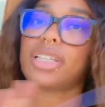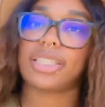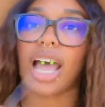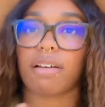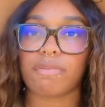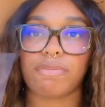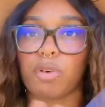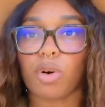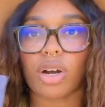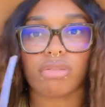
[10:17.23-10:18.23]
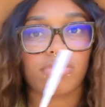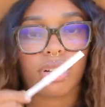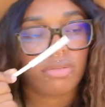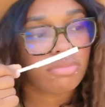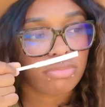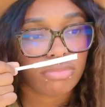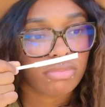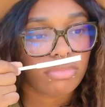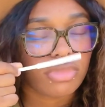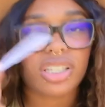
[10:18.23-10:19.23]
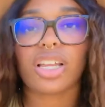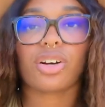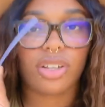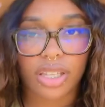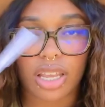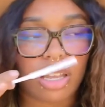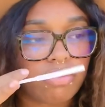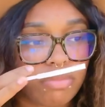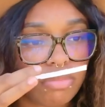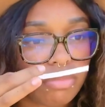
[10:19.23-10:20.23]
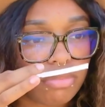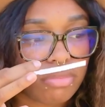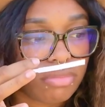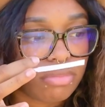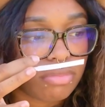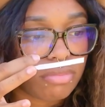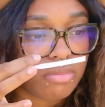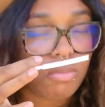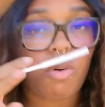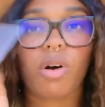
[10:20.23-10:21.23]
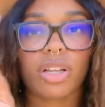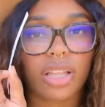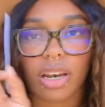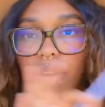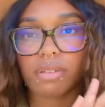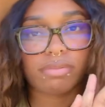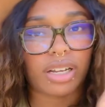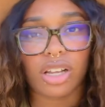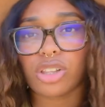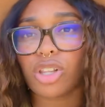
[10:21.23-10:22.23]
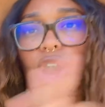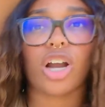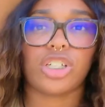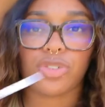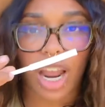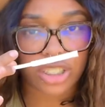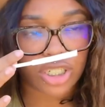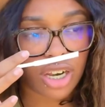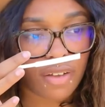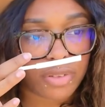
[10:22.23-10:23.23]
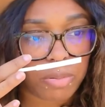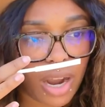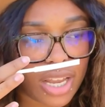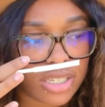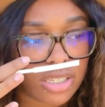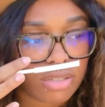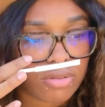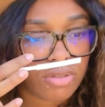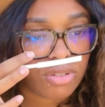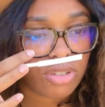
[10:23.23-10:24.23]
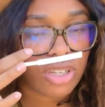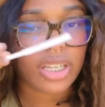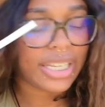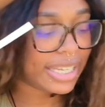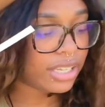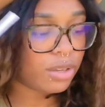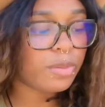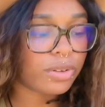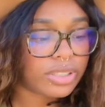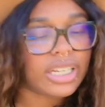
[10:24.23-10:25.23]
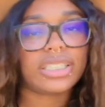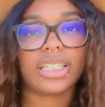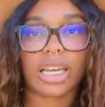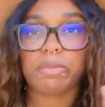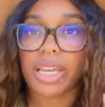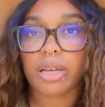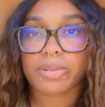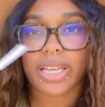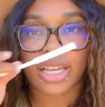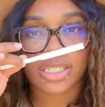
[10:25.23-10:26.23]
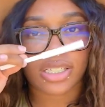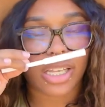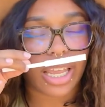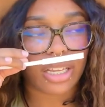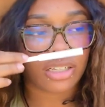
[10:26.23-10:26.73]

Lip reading: that for literally more than a large fraction of the price, you will need to get Pink Obsessed. Like,